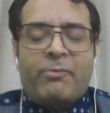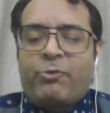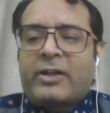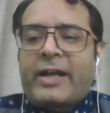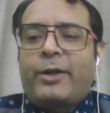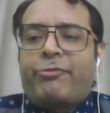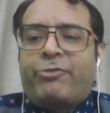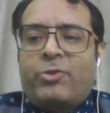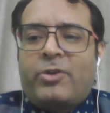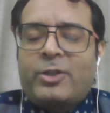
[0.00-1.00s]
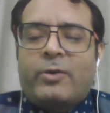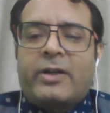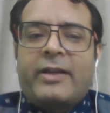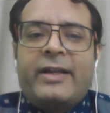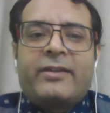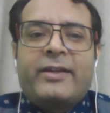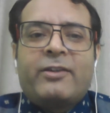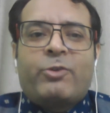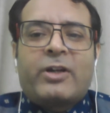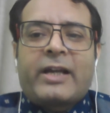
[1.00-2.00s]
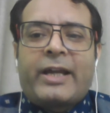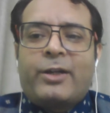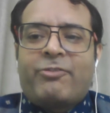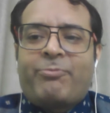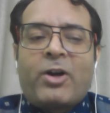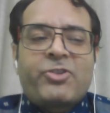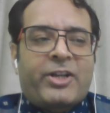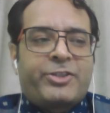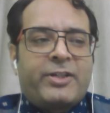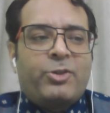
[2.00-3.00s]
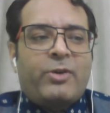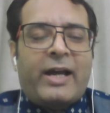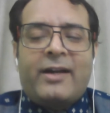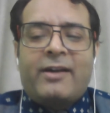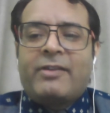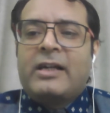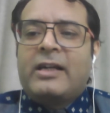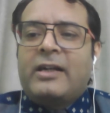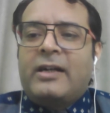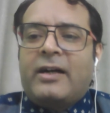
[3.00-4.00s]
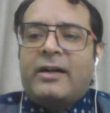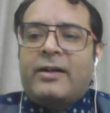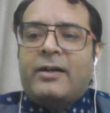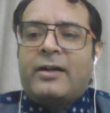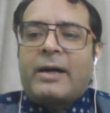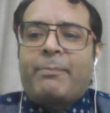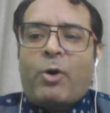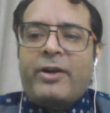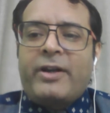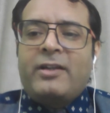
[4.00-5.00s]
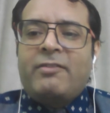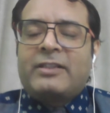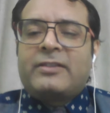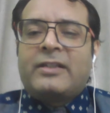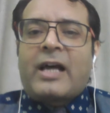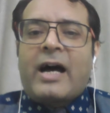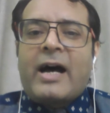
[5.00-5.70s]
what kind of food you are eating, what kind of body structure you have. A body which is